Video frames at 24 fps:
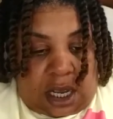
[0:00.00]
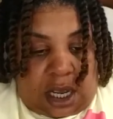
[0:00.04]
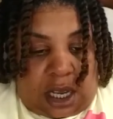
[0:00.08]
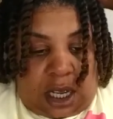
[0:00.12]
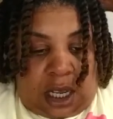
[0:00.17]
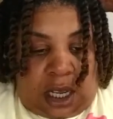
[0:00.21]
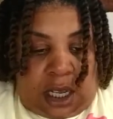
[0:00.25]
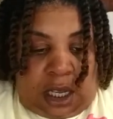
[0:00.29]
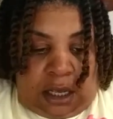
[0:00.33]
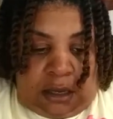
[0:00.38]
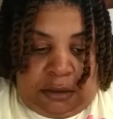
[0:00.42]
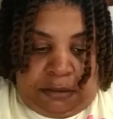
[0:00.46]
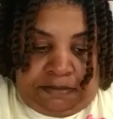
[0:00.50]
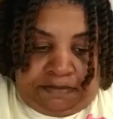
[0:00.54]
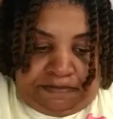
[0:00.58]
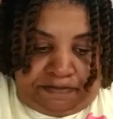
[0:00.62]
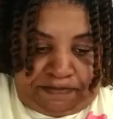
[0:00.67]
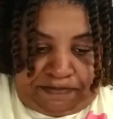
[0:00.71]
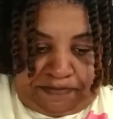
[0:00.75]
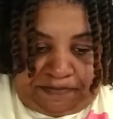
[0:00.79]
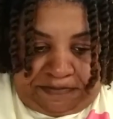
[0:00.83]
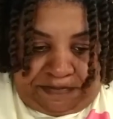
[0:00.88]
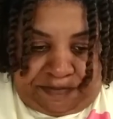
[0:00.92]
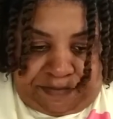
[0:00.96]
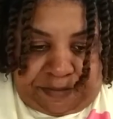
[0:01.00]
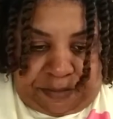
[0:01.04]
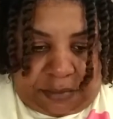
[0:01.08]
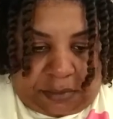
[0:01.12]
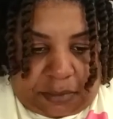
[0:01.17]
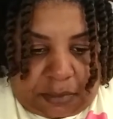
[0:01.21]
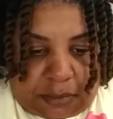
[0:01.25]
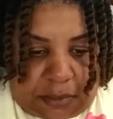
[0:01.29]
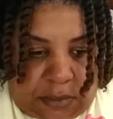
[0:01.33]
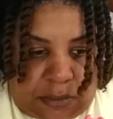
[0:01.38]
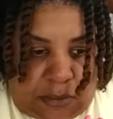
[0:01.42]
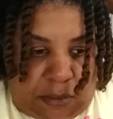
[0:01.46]
Um,
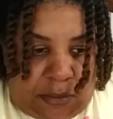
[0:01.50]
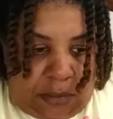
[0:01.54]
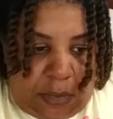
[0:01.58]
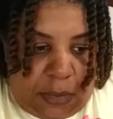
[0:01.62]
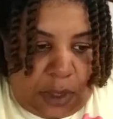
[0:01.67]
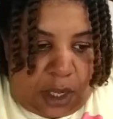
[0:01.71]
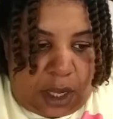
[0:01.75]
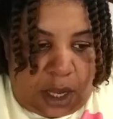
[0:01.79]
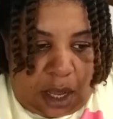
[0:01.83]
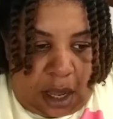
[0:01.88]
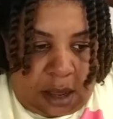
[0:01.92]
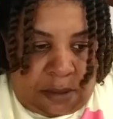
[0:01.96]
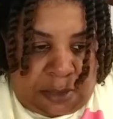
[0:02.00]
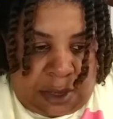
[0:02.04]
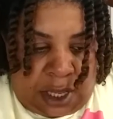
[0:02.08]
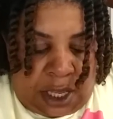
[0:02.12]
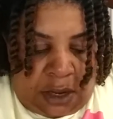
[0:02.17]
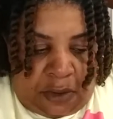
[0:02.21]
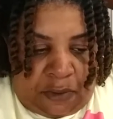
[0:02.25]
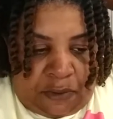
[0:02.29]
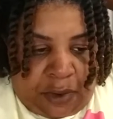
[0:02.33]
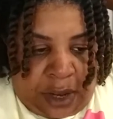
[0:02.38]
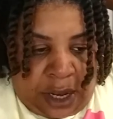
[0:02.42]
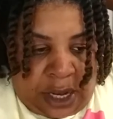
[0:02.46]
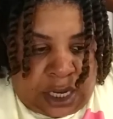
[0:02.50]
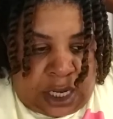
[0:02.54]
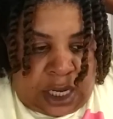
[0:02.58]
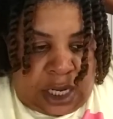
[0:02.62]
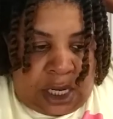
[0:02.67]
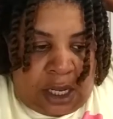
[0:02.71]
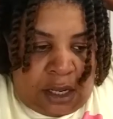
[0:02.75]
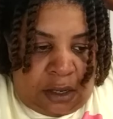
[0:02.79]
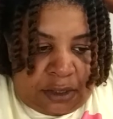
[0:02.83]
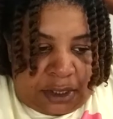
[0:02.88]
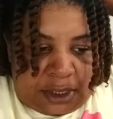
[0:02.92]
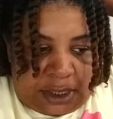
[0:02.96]
I'm getting ready
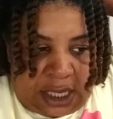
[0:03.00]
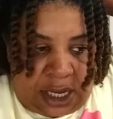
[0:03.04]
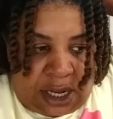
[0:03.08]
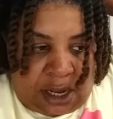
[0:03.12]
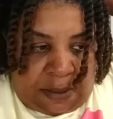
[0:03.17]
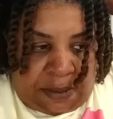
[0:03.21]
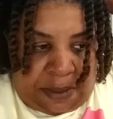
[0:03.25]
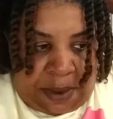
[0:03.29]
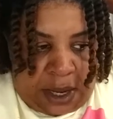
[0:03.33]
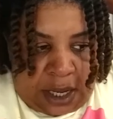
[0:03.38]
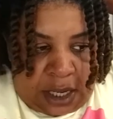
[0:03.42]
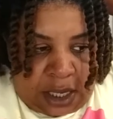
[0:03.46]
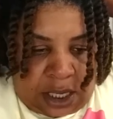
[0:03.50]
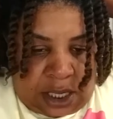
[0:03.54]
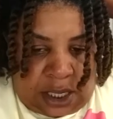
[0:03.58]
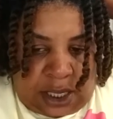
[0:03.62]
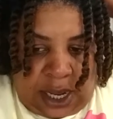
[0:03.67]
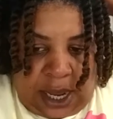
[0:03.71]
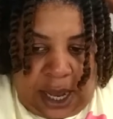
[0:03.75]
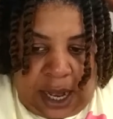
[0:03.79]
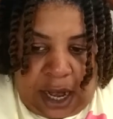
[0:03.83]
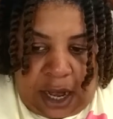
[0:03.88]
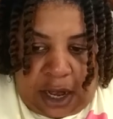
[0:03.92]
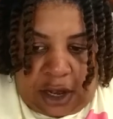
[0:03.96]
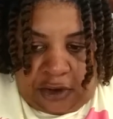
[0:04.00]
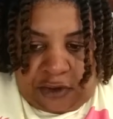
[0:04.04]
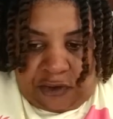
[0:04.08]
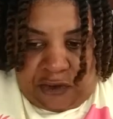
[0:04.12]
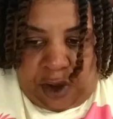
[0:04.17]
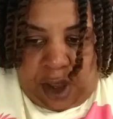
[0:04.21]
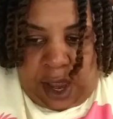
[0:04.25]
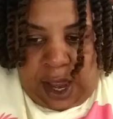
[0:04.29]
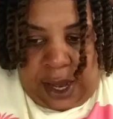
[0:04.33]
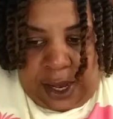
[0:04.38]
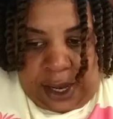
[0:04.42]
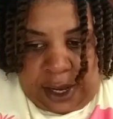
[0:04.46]
to go set up under the hair
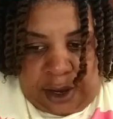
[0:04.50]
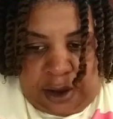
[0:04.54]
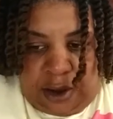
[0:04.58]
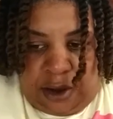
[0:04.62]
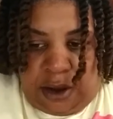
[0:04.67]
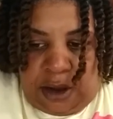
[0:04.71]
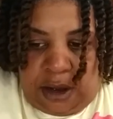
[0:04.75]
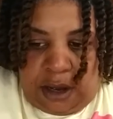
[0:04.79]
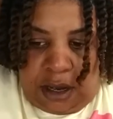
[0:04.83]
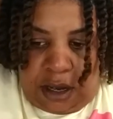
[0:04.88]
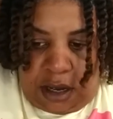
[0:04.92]
dryer.